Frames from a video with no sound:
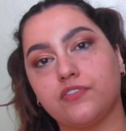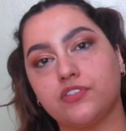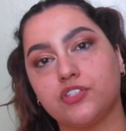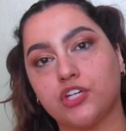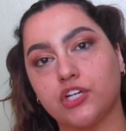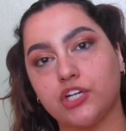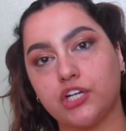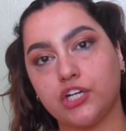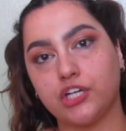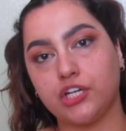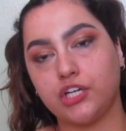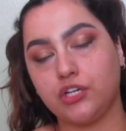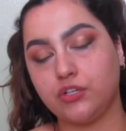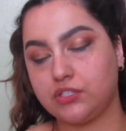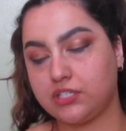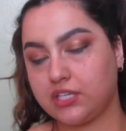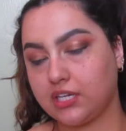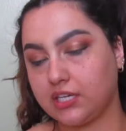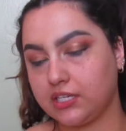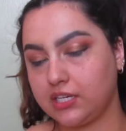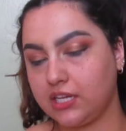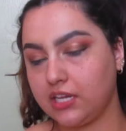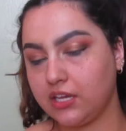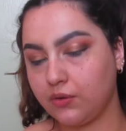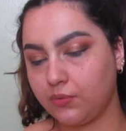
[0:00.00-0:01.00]
started a new
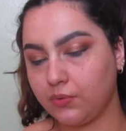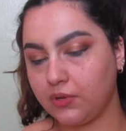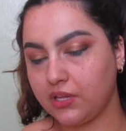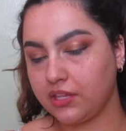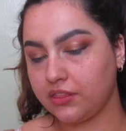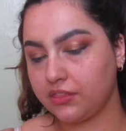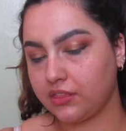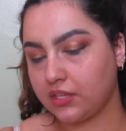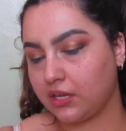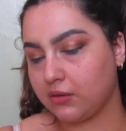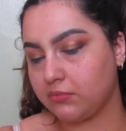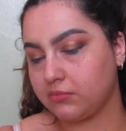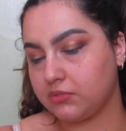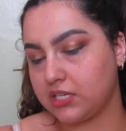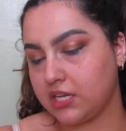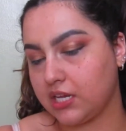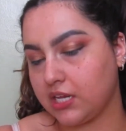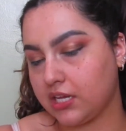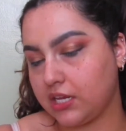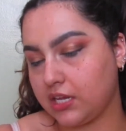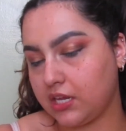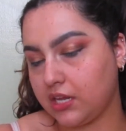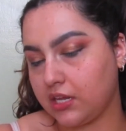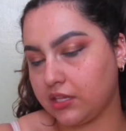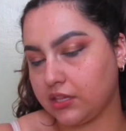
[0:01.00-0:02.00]
technique with. I'm
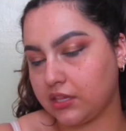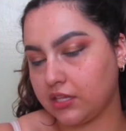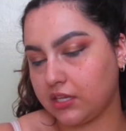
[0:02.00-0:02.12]
taking